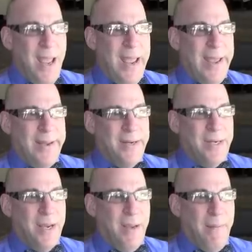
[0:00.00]
And
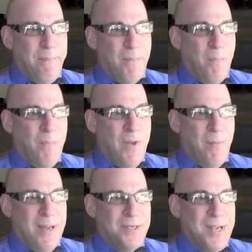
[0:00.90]

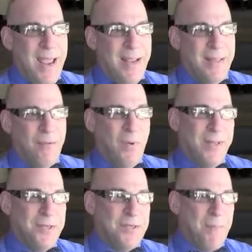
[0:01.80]
by saying that,
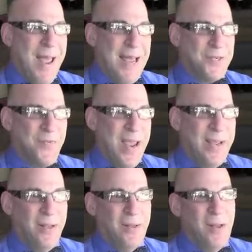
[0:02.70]
well, this is a
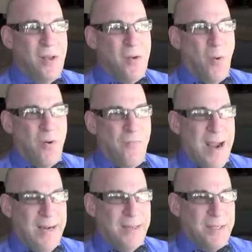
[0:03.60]
pass-fail, or
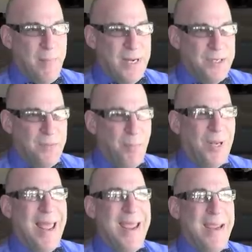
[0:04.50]
finding somebody to
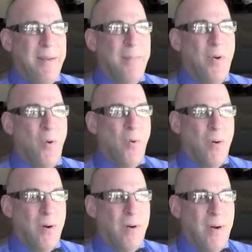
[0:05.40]
blame,
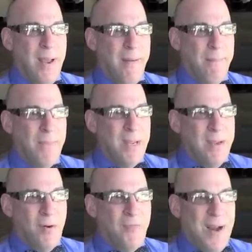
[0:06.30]
or
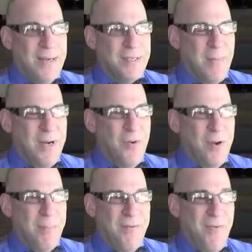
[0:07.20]
finding somebody who
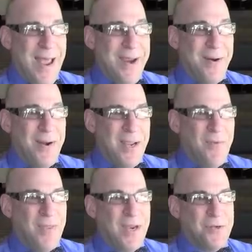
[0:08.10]
can be fired
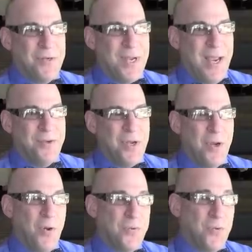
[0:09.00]
if the exercise
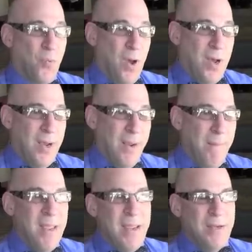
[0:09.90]
goes wrong,
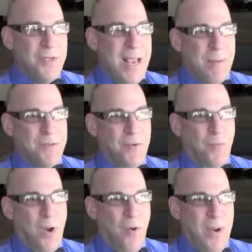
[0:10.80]
is the
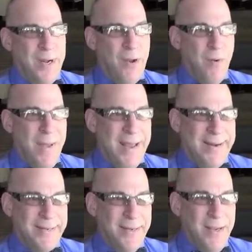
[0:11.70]
absolute wrong way to go about
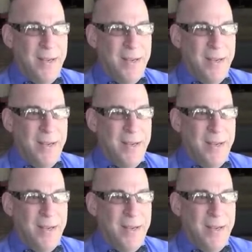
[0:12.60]
it.